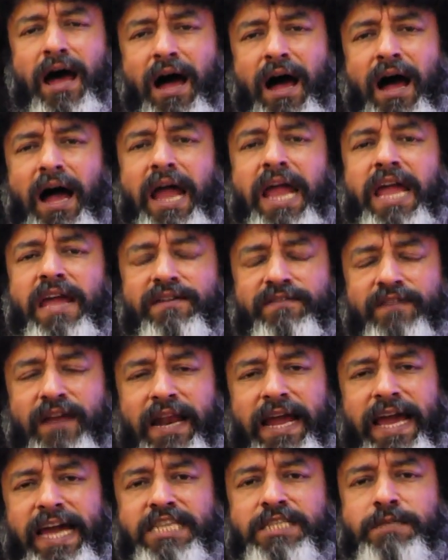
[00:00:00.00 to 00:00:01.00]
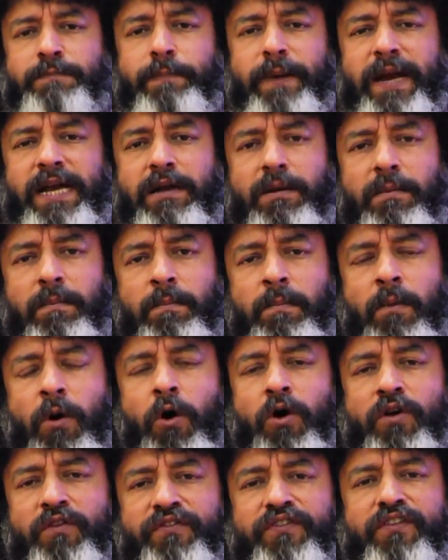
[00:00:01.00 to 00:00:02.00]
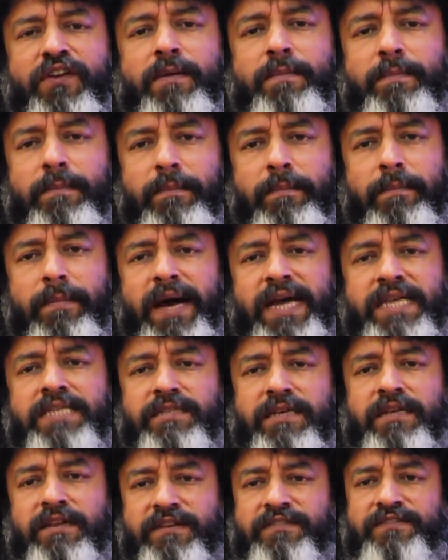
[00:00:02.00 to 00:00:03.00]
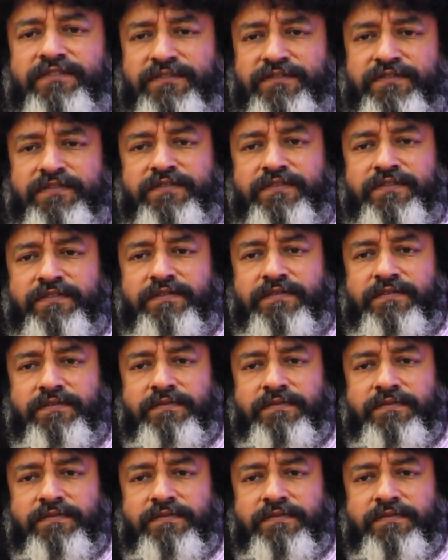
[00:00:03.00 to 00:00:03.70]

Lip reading: I will expect more from myself.